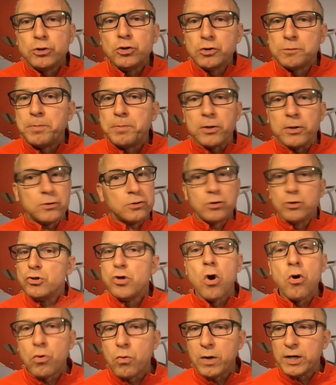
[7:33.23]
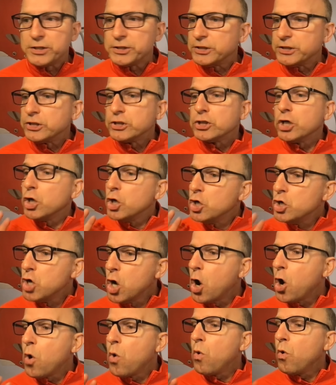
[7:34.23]
built. No questions.
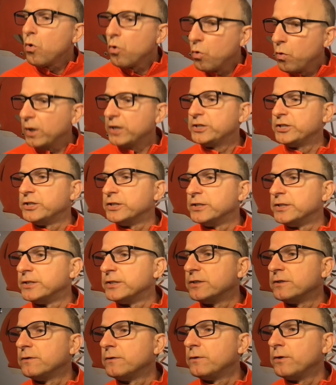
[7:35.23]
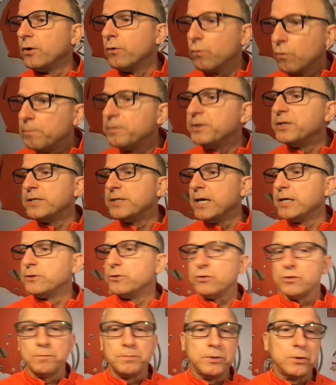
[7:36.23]
No questions. There will be
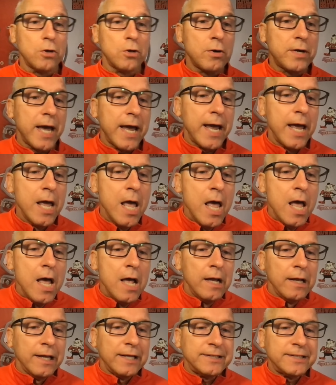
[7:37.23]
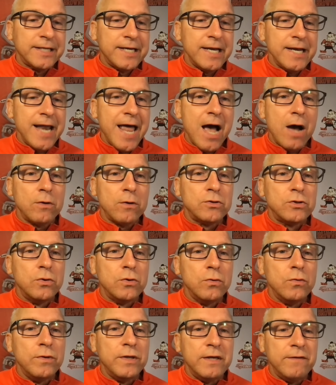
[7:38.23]
statues built. Okay, let's get now
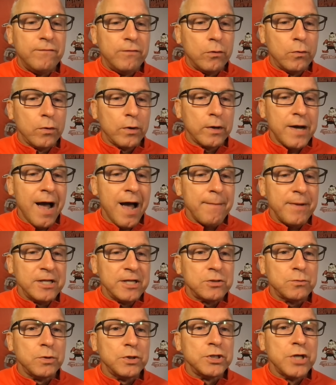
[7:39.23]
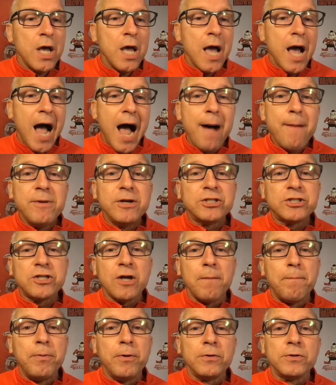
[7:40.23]
to the viewer comments, which I'm going to
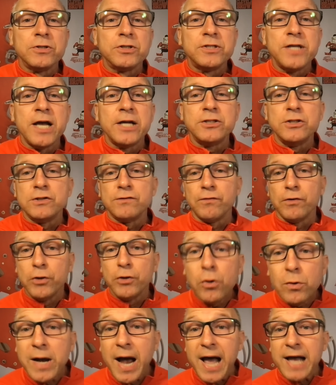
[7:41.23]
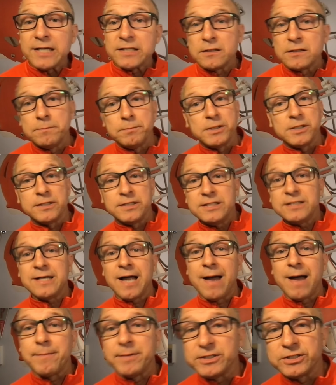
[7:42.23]
start building statues for you guys, because these
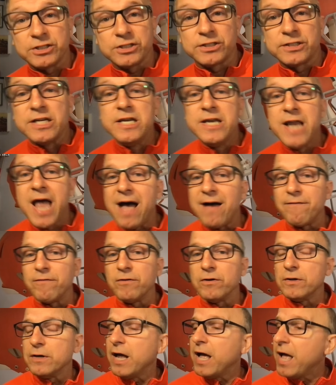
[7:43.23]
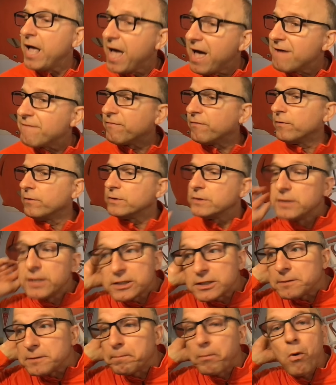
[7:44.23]
comments just never, ever
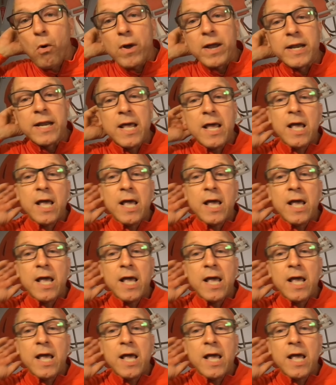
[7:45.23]
disappoint.